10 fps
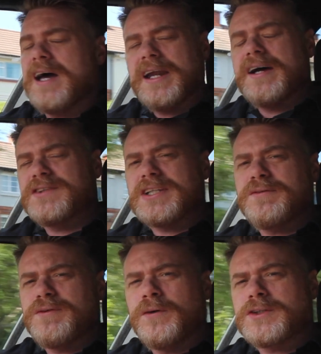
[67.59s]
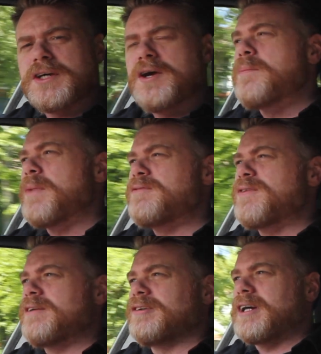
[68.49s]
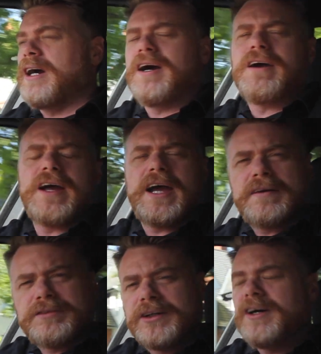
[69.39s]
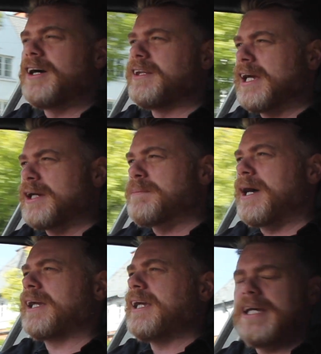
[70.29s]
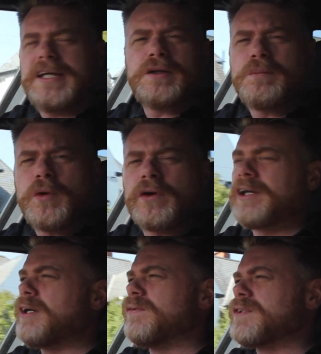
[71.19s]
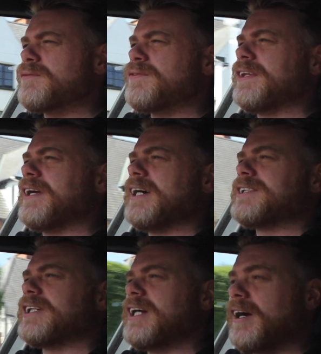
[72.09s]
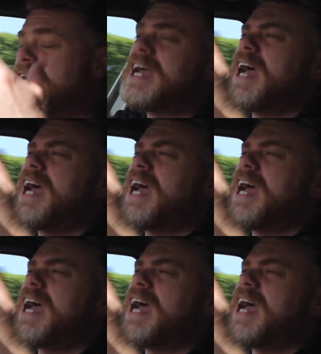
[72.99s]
And I have to say, folks, my favorite car ever. I take it back in the morning. It was a fantastic car.